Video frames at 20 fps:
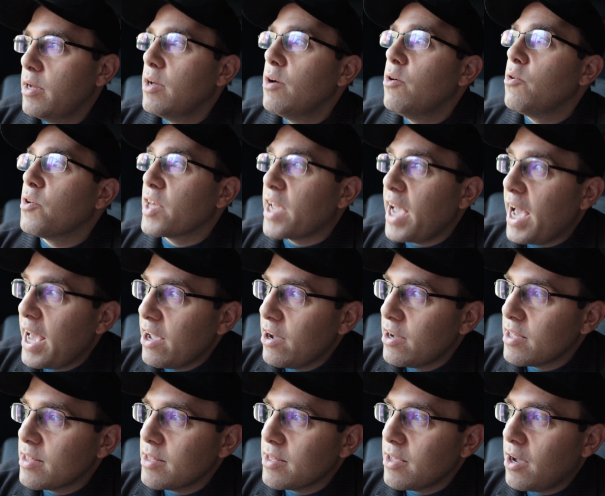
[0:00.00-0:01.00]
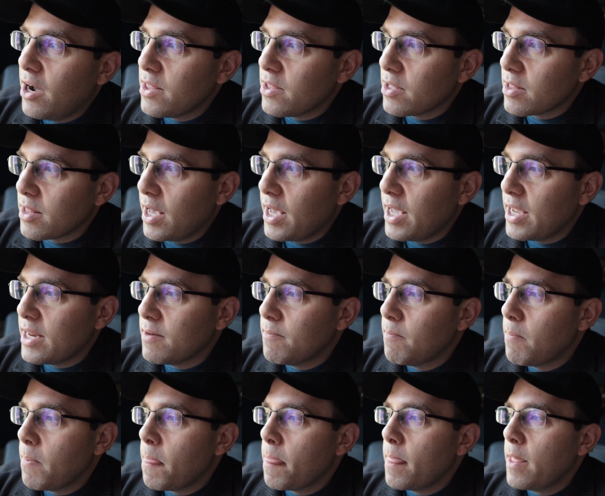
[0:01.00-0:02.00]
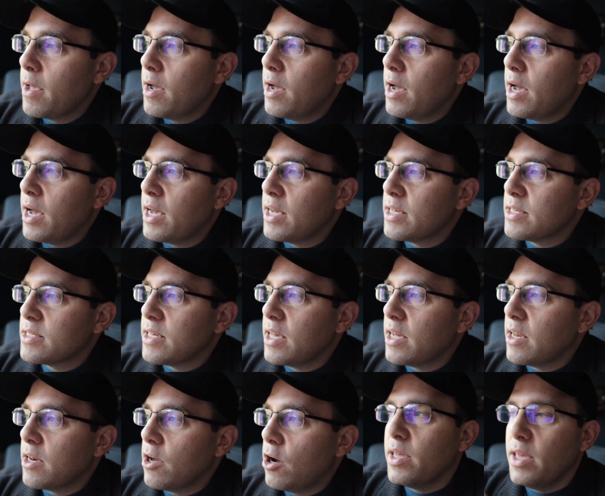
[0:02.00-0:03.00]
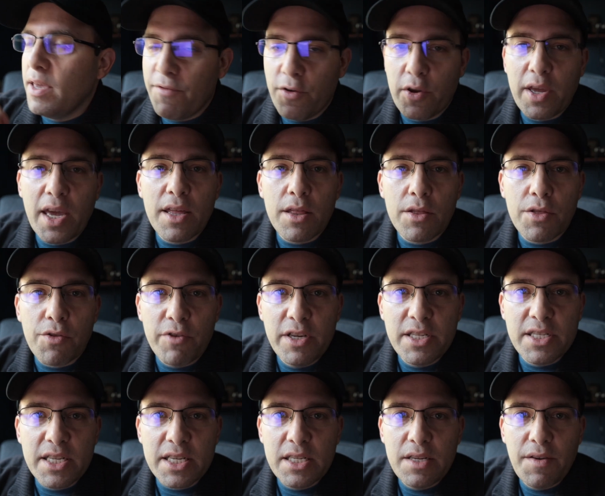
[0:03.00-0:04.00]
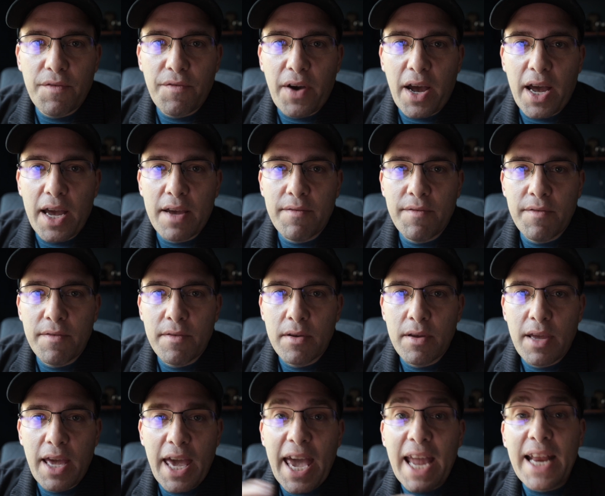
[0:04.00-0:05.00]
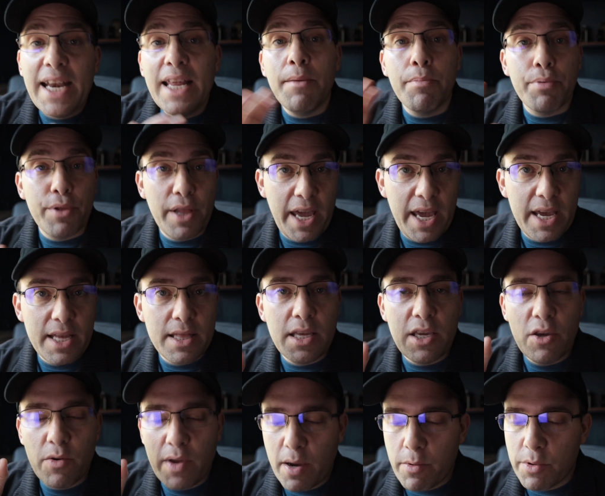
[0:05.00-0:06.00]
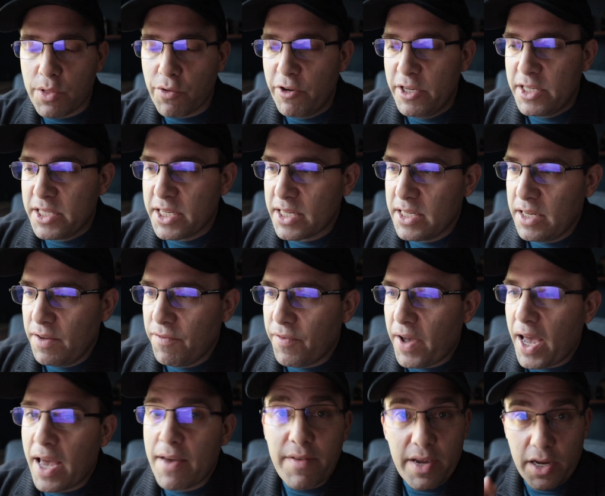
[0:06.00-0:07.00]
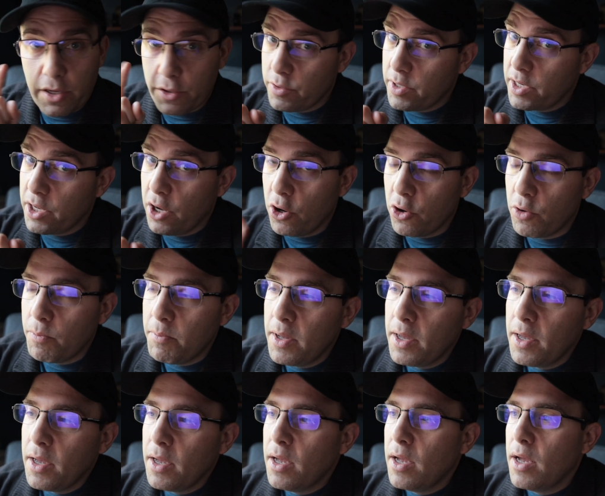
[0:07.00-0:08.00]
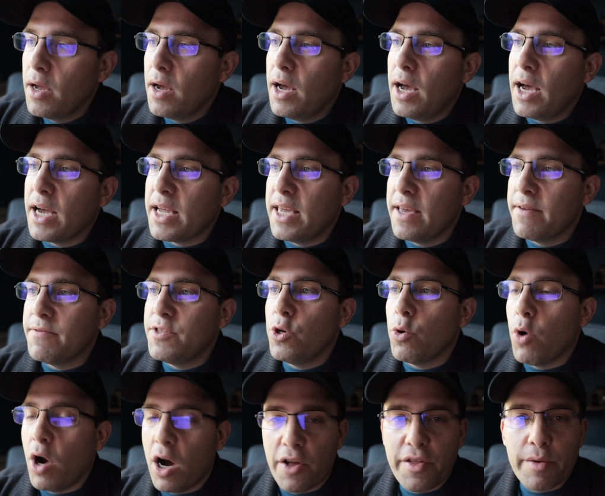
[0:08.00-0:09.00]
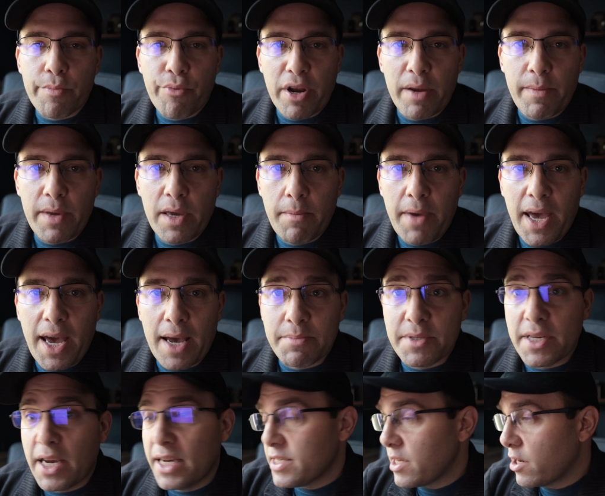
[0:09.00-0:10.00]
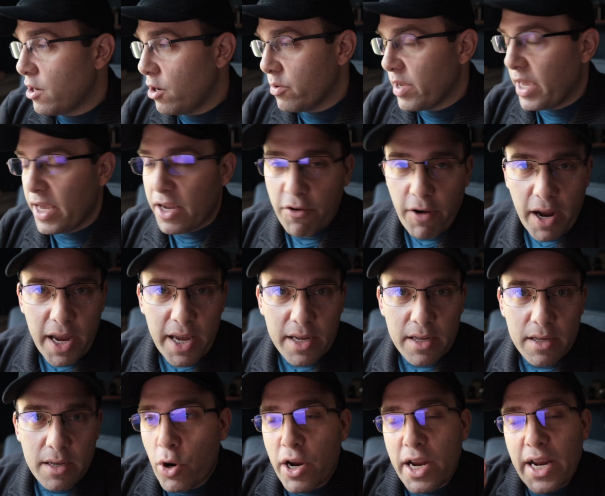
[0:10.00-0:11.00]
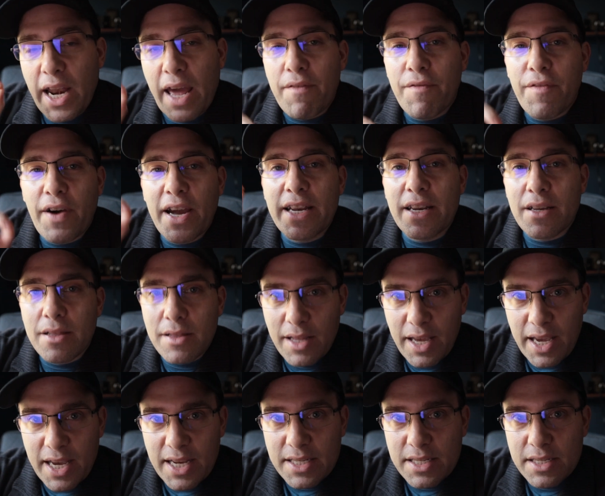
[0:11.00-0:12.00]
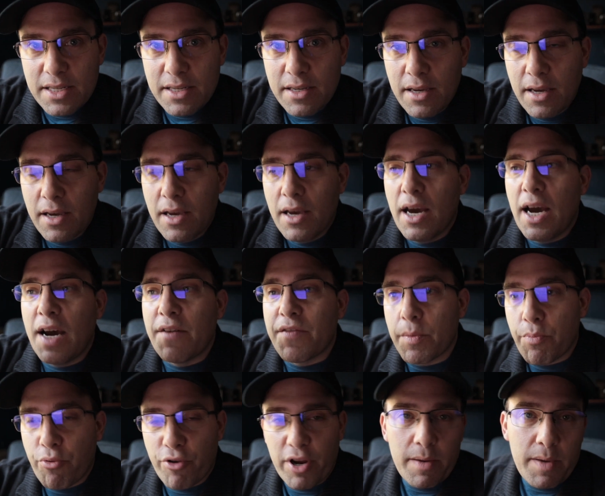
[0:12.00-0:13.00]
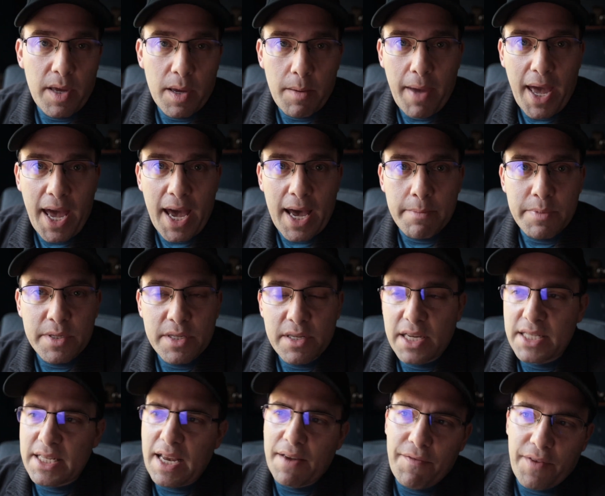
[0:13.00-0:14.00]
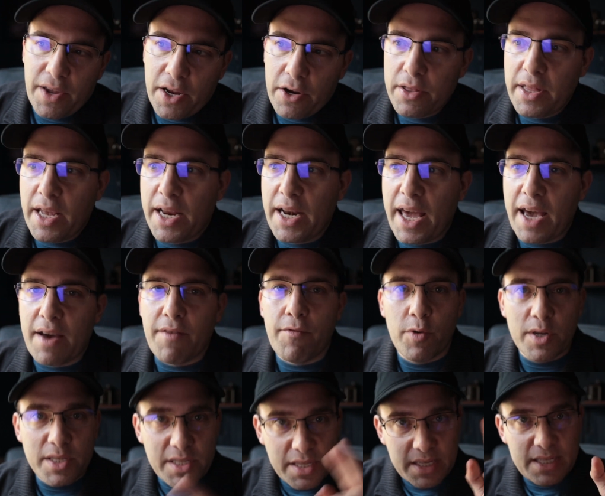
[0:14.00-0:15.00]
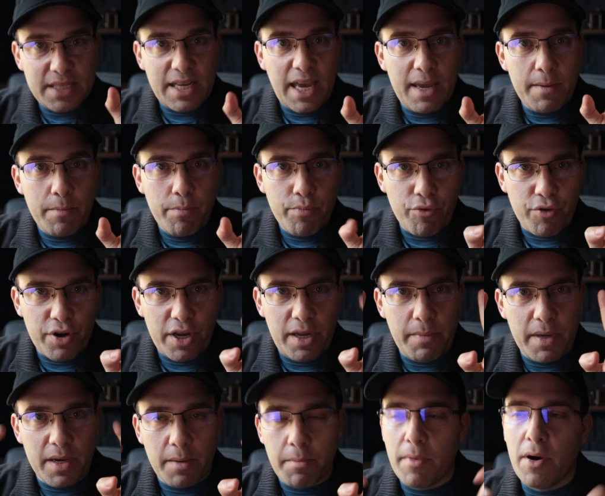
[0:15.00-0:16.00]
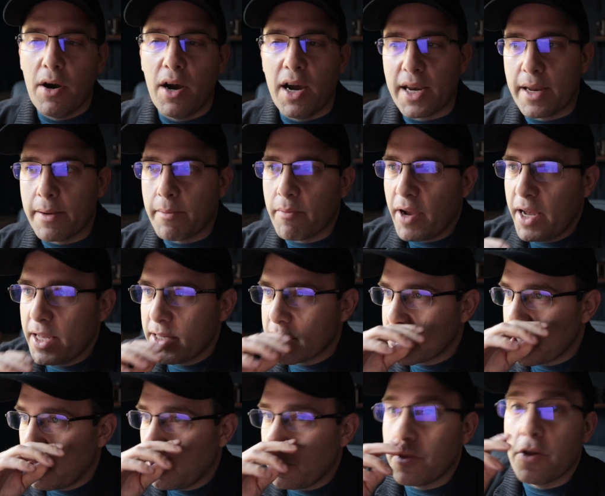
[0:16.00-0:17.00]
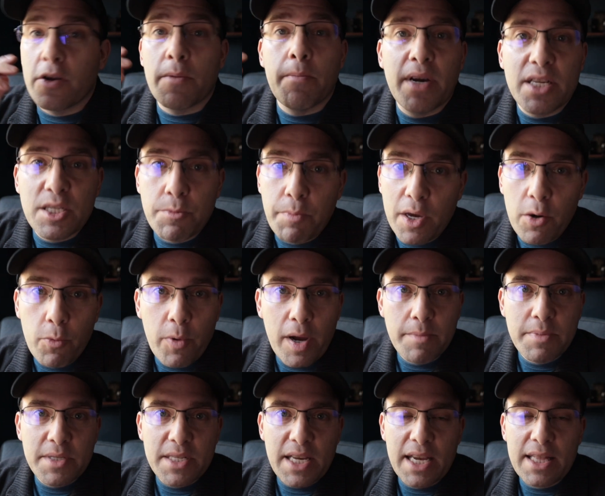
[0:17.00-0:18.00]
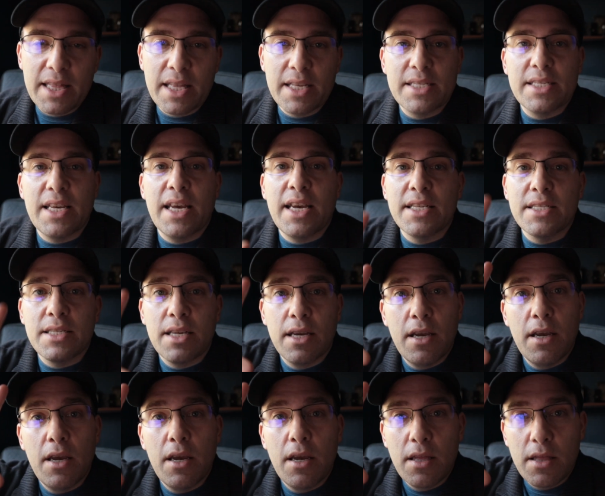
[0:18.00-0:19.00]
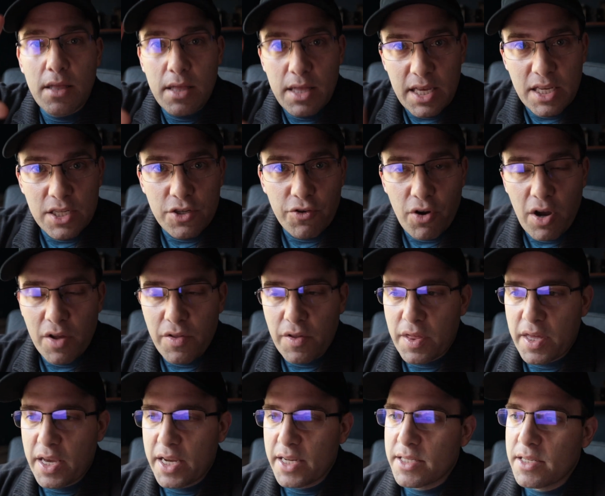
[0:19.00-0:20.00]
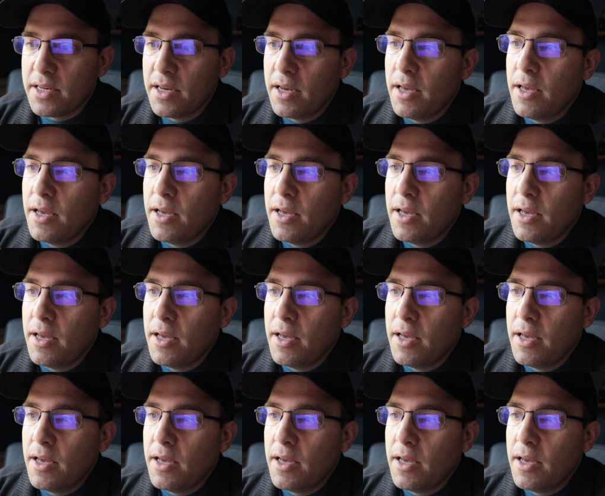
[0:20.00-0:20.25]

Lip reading: Well, the guy on the line said, if you get 365, any plan that you get with 365, including home, gives you all the premium apps. I said, okay, great. Where can I find a list of the premium apps? Because I figured they'd have ones that say premium on them, right? So there must be a website that says, these are all the things.